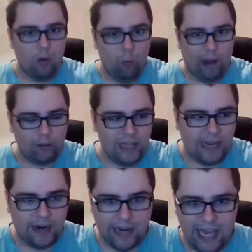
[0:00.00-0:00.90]
What do
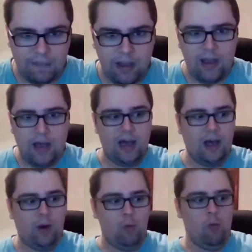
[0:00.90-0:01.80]
they claim?
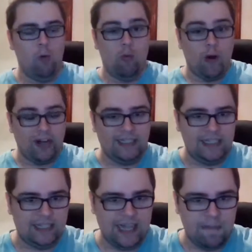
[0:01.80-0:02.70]
Uh, where is
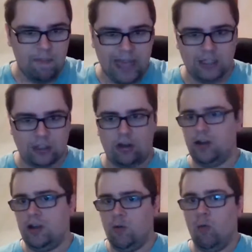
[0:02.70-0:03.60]
this claim based
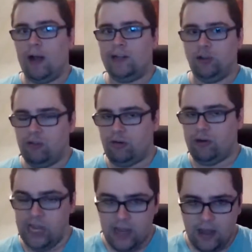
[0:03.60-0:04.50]
on? One, two,
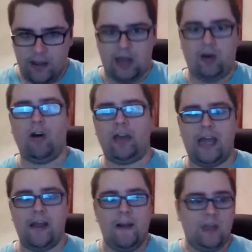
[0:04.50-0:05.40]
three
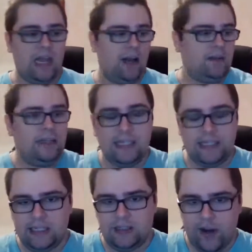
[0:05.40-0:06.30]
okay uh,
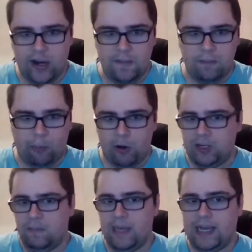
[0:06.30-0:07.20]
this is very
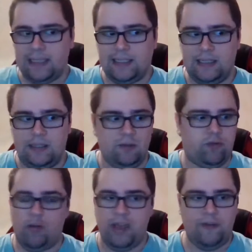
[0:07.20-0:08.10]
important because
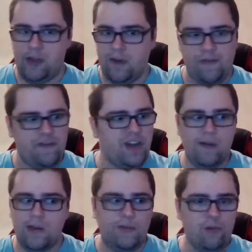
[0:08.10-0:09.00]
for if if
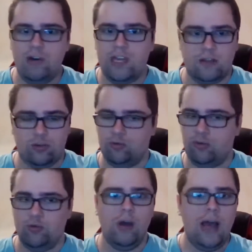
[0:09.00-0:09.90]
if you need to
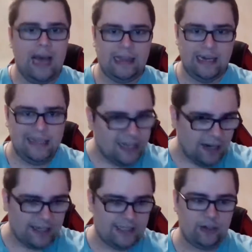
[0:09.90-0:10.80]
do
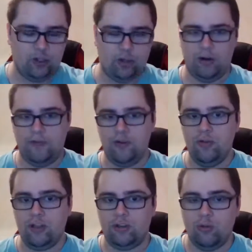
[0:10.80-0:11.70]
analytical extension or if you
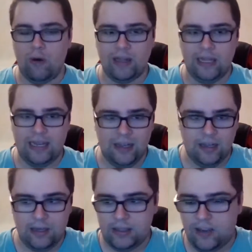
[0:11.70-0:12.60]
need to
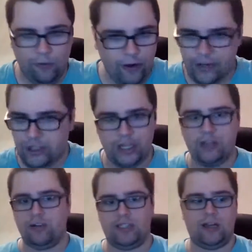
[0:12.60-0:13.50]
uh,
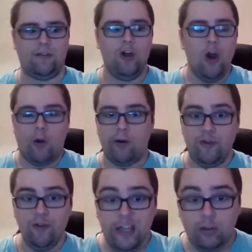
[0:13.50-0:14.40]
differentiate yourself or
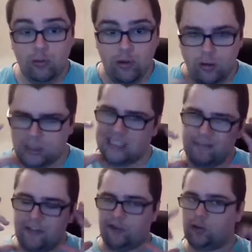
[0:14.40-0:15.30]
if you need to use
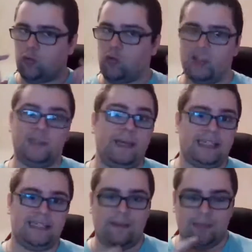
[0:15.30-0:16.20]
some different words
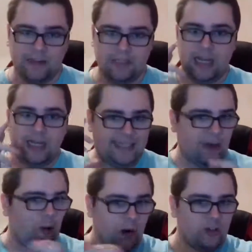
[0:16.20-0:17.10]
because sometimes
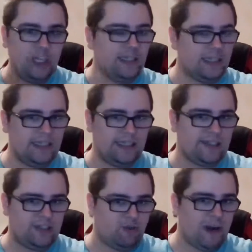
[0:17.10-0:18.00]
psychology is a, is
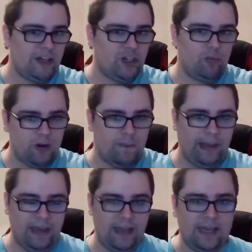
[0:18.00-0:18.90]
a strategy when you're
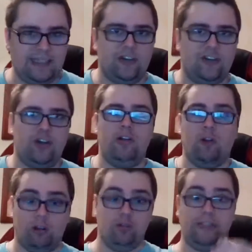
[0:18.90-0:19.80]
picking the extension
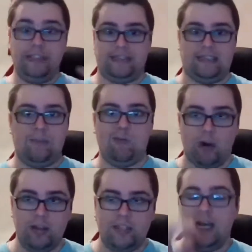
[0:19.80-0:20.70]
not using the same
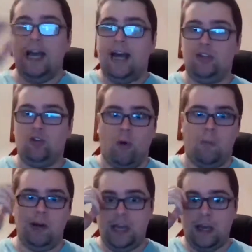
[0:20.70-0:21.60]
words as your
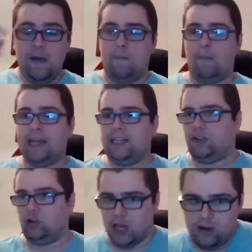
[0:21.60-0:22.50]
opening might
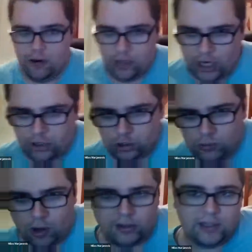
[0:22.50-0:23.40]
uh, trigger a judge
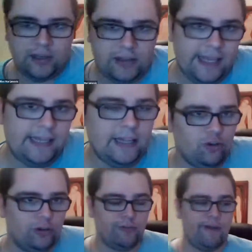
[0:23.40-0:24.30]
to not uh, think
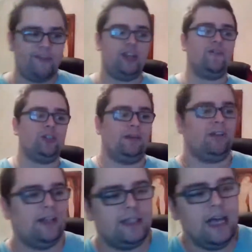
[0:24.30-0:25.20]
that your derivative or
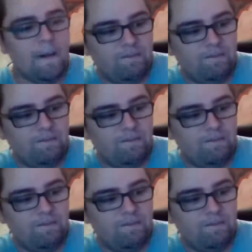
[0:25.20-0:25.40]
something is